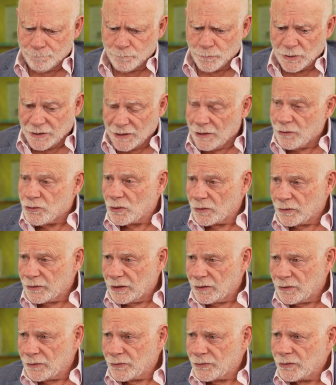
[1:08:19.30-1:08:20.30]
potential
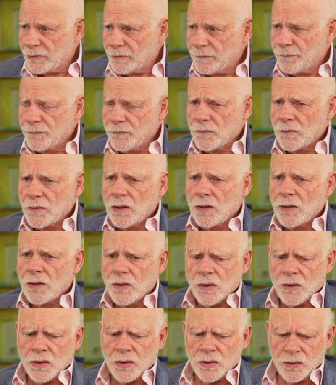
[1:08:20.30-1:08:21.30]
leaders
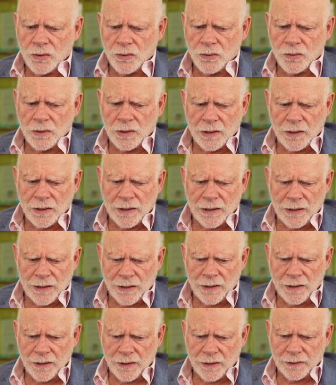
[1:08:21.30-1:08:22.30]
who
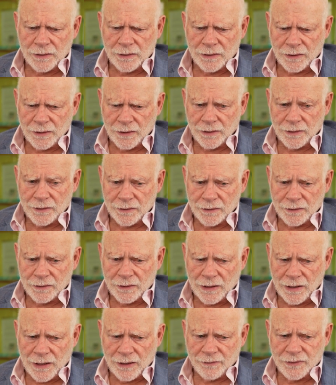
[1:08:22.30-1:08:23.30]

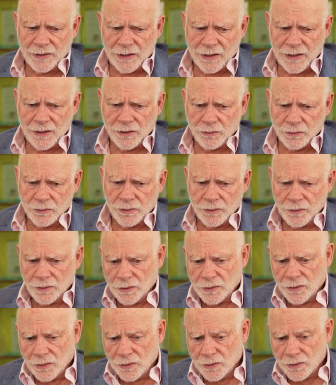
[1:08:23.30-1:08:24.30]
have now,
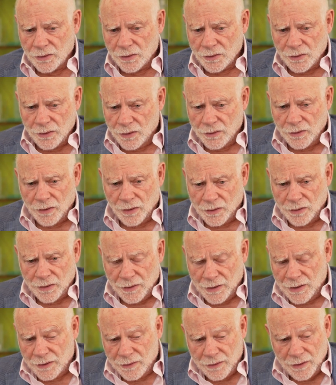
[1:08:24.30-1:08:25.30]

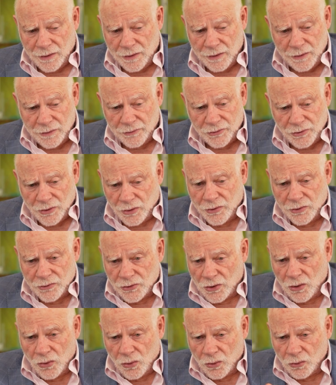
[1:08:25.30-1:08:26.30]
and so
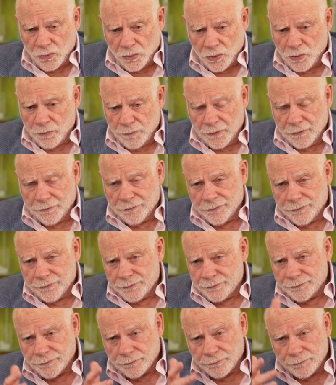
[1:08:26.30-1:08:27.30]
there's a whole group
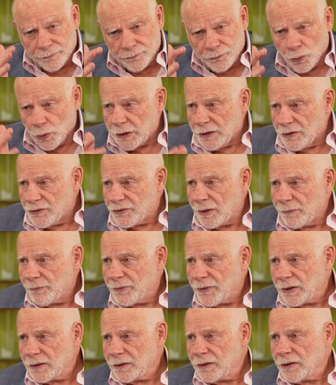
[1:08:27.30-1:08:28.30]
of
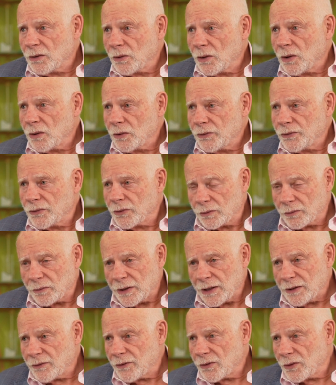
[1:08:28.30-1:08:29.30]
40-something-year-olds or
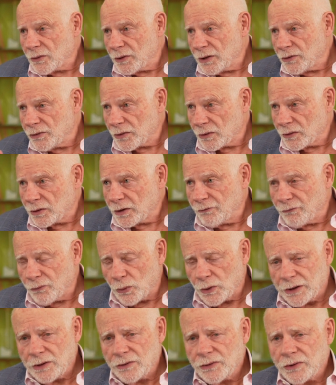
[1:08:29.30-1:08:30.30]
late 30s, early
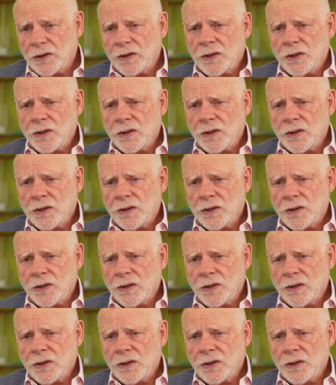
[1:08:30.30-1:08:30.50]
40s,